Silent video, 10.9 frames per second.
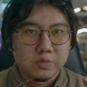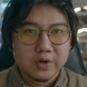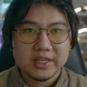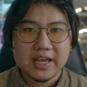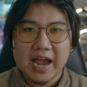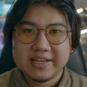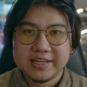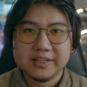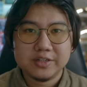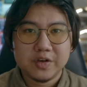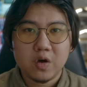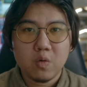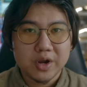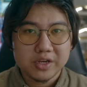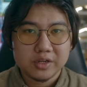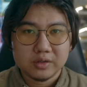really identical
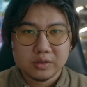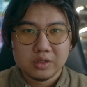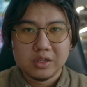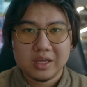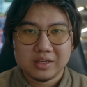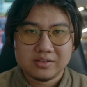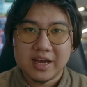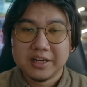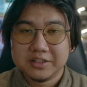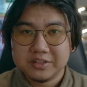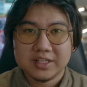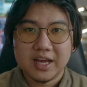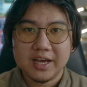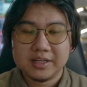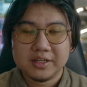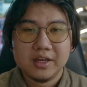when you look at side to
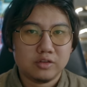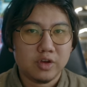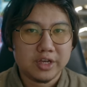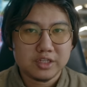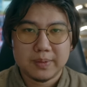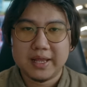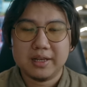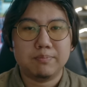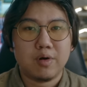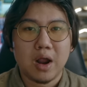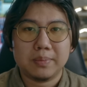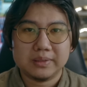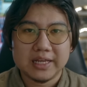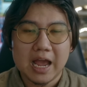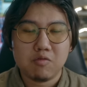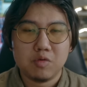side. To explain it
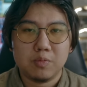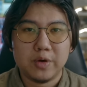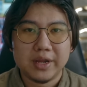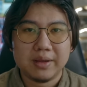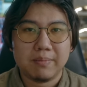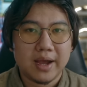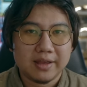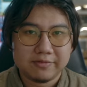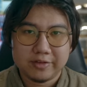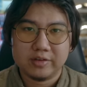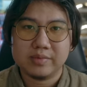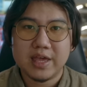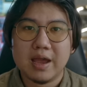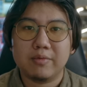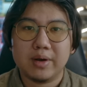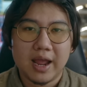properly, I will bring my film
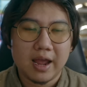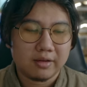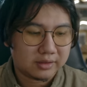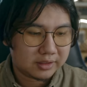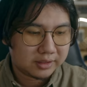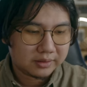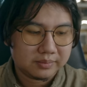camera out.